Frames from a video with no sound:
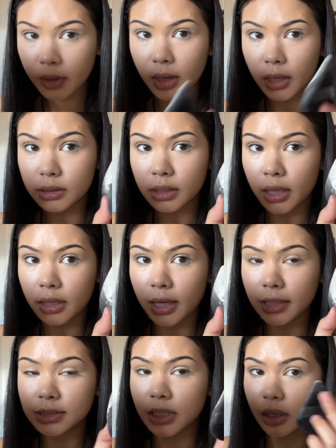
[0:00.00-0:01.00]
And then I
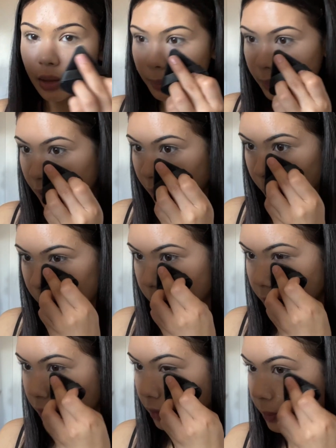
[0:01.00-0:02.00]
take my
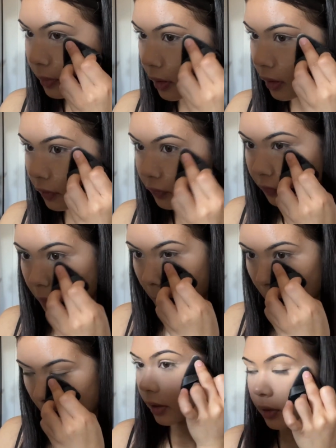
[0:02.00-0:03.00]
Beauty Puff,
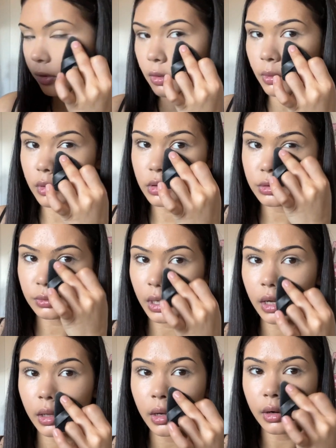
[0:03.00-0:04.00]
I go
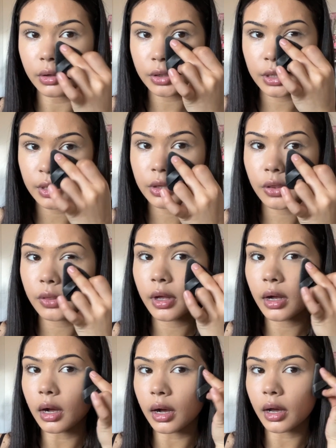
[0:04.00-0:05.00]
directly underneath the
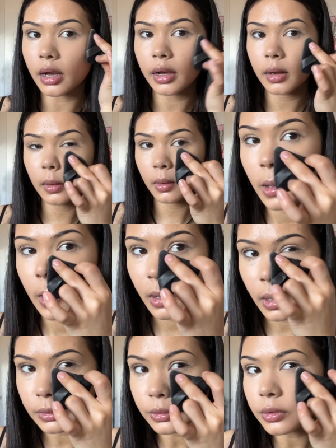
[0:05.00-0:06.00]
eye.
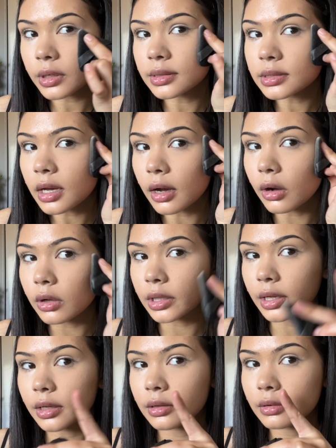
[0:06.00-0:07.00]
And you could tell
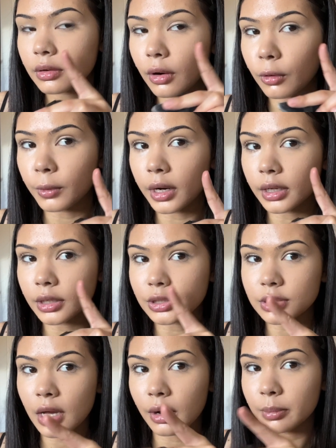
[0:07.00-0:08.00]
like already
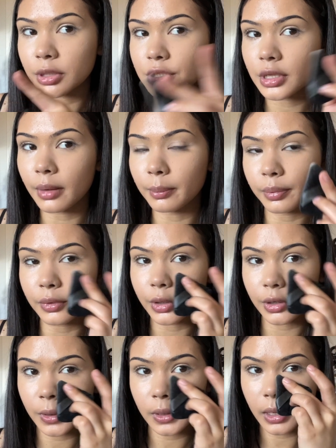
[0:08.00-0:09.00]
just how much that
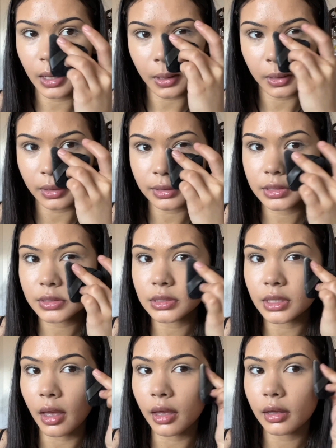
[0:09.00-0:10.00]
blurred and
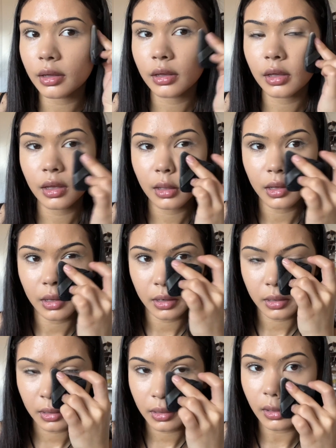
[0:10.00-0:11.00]
set
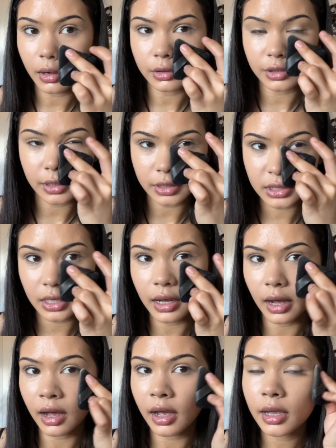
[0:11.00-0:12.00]
underneath the
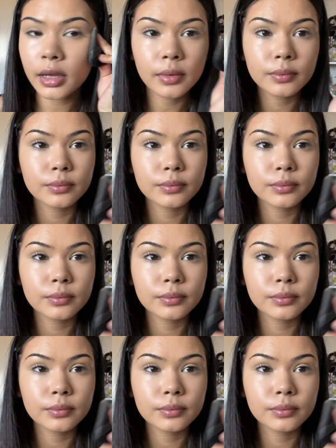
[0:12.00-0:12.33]
eye.